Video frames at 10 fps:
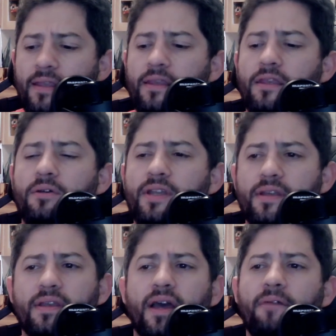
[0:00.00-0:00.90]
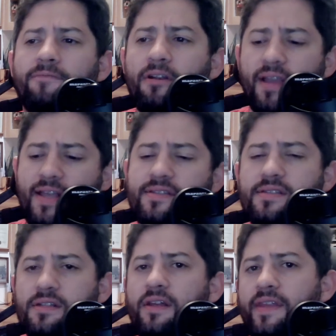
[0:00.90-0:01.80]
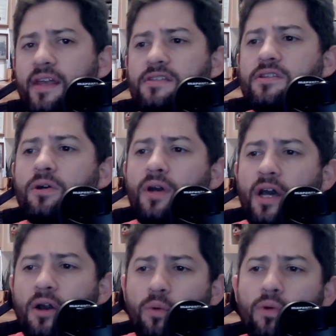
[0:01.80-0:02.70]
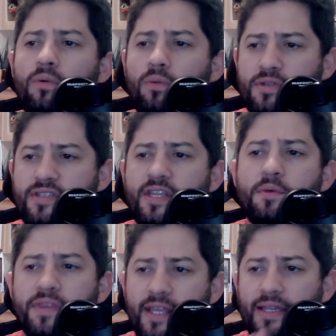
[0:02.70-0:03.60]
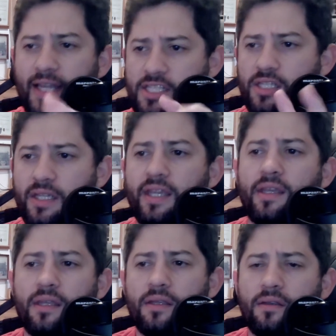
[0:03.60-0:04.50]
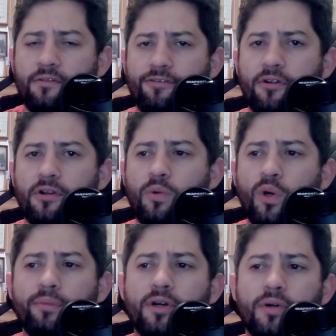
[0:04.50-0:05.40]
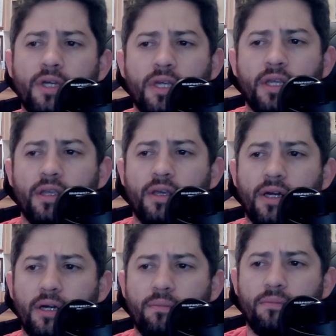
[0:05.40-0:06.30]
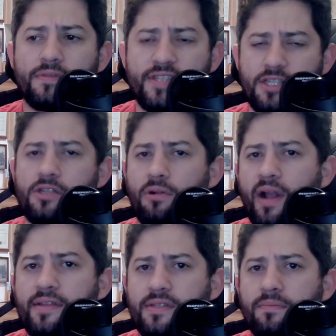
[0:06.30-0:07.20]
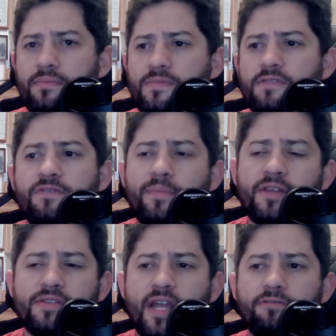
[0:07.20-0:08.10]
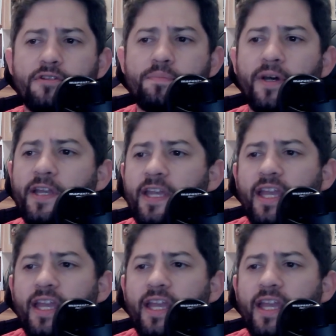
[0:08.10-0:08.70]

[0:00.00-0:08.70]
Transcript: you know, it, I'm very hesitant on that. So we'll, we'll stick with the allegedly for Cuomo. Um, sexually harass some some female staffers, but